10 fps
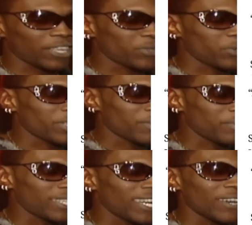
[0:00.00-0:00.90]
the man
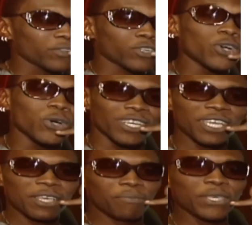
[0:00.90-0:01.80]
have
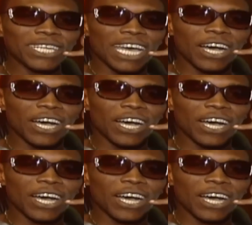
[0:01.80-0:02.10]
believed say